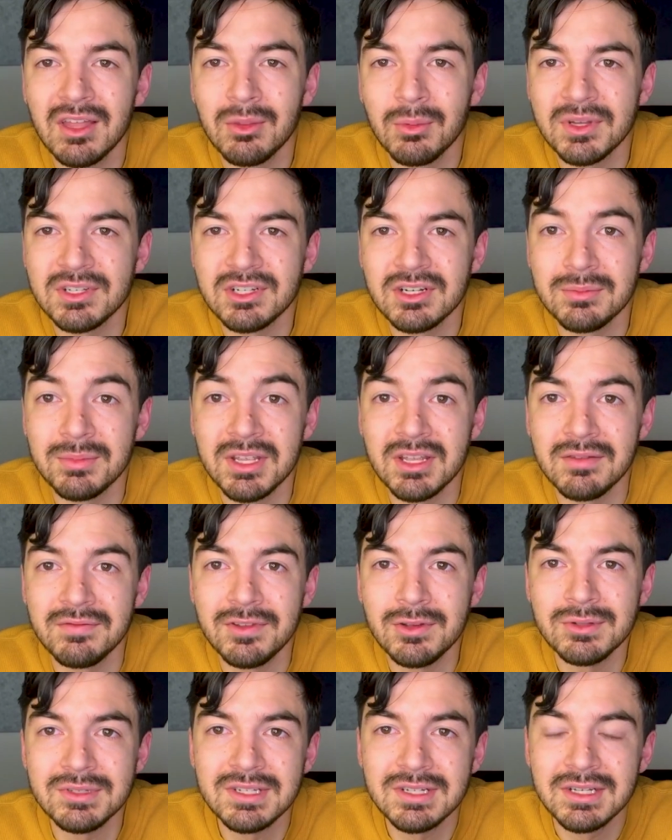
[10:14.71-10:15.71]
Otherwise, you're going to be
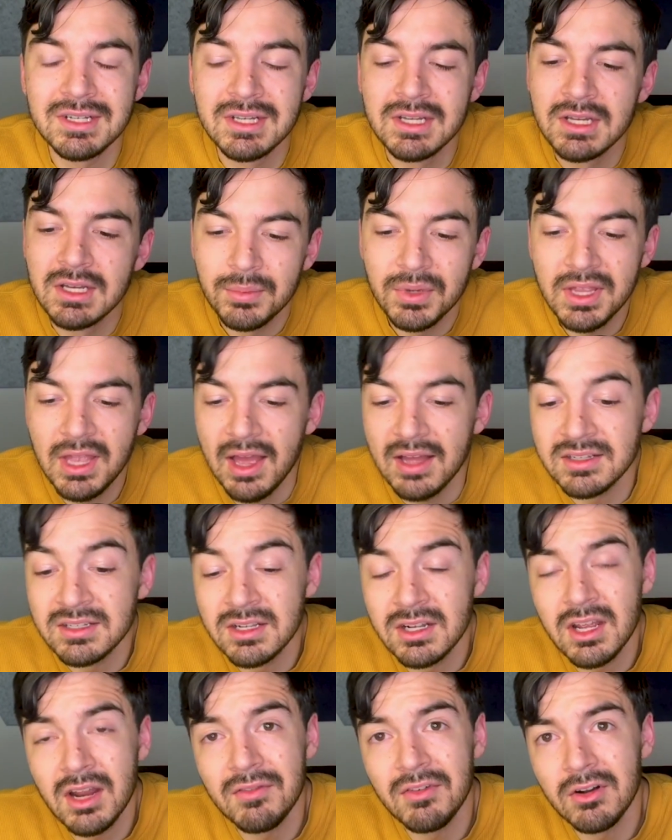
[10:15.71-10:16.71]
confused. But yeah, it's
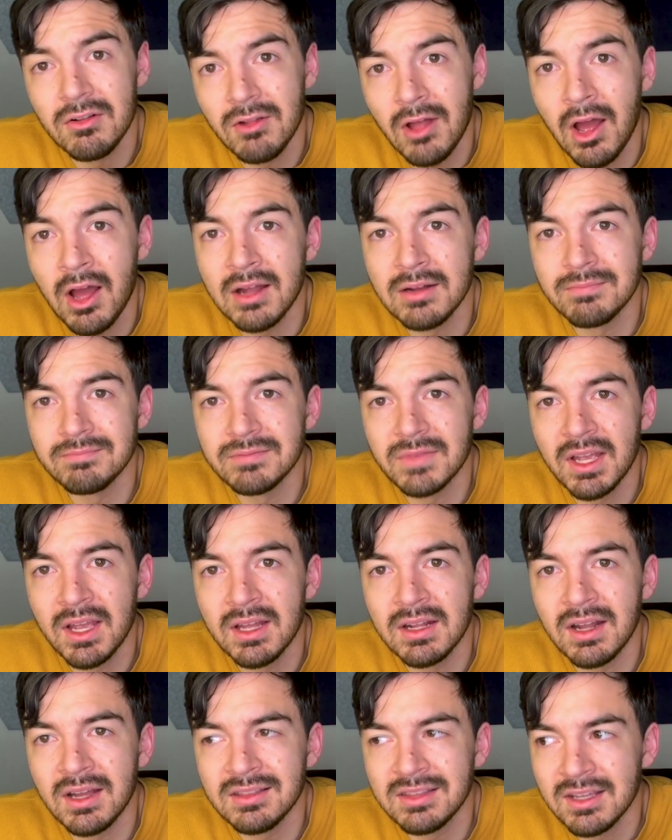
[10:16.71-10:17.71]
going to cover a lot,
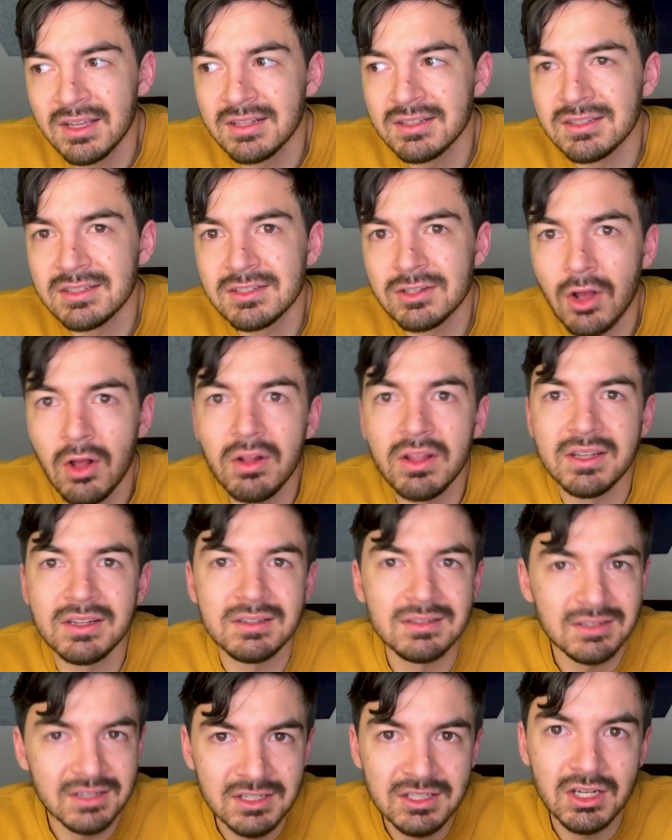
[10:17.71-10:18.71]
and I think it's solid
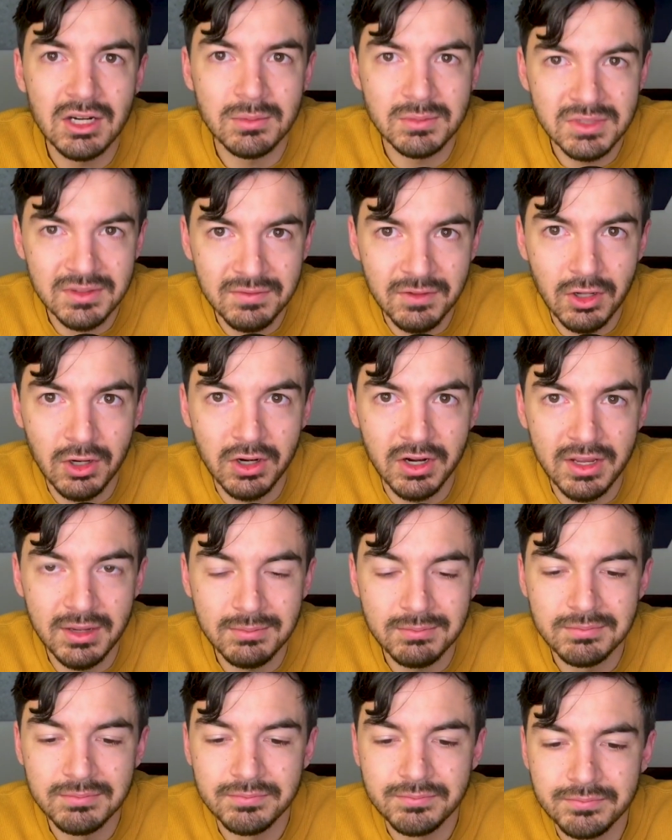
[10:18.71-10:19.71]
in terms of
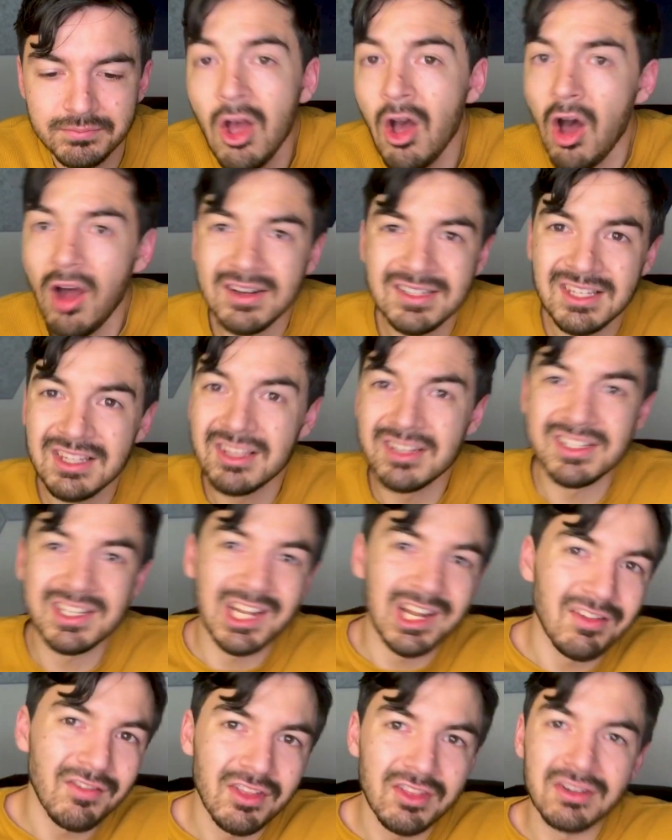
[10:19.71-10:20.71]
learning. Honestly, there's a
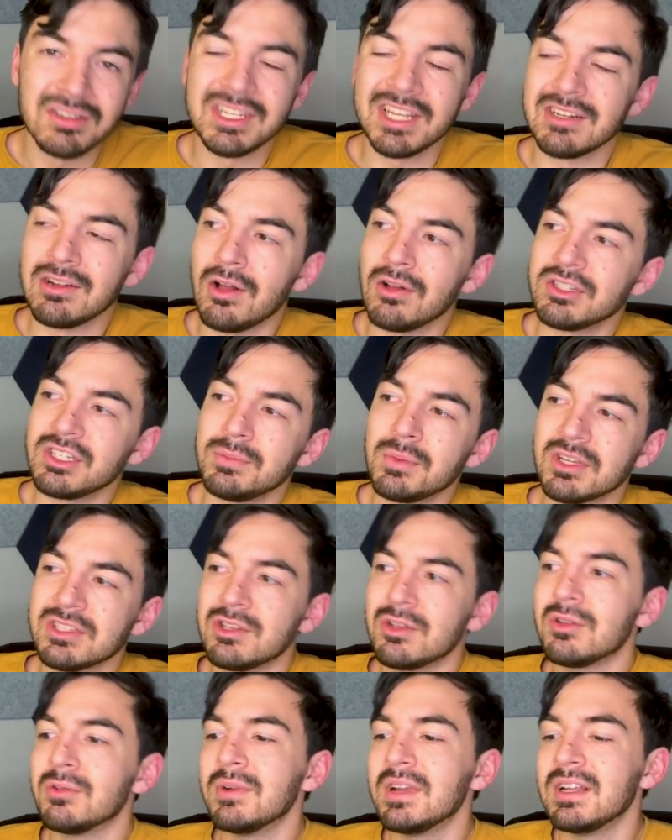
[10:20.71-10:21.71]
ton of other technology books
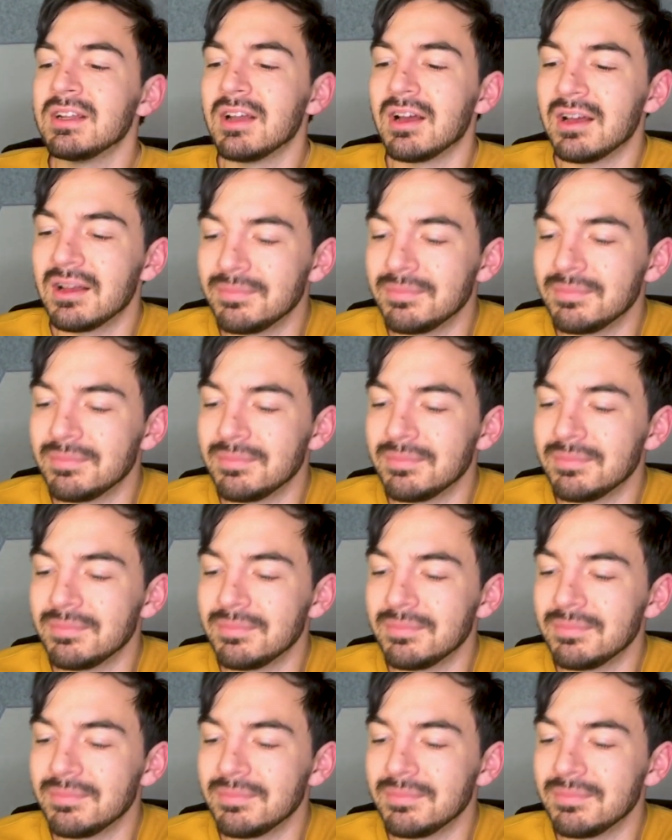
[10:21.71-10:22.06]
you can read.